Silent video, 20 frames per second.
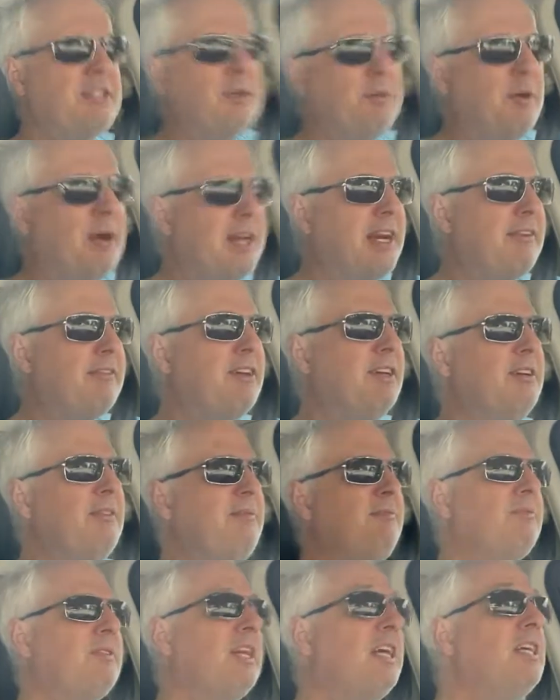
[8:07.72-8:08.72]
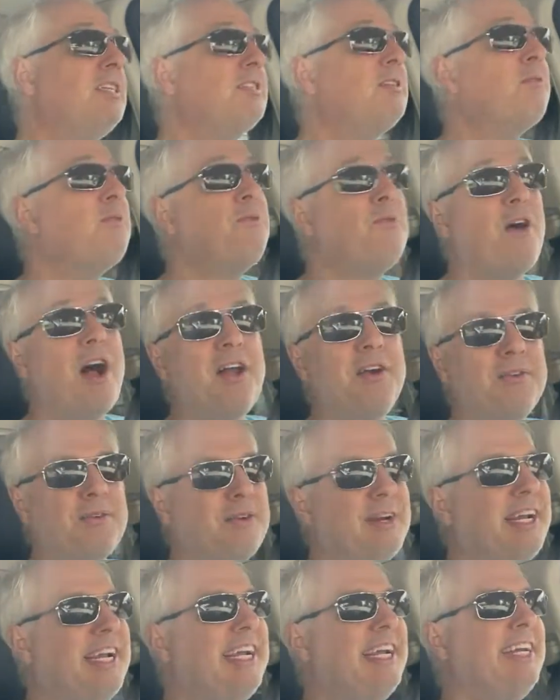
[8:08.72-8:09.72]
and whatever. It's a fun
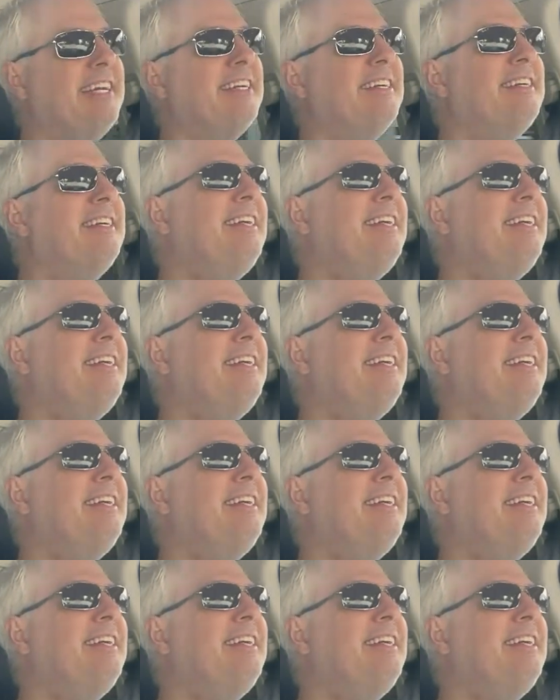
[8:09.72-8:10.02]
read,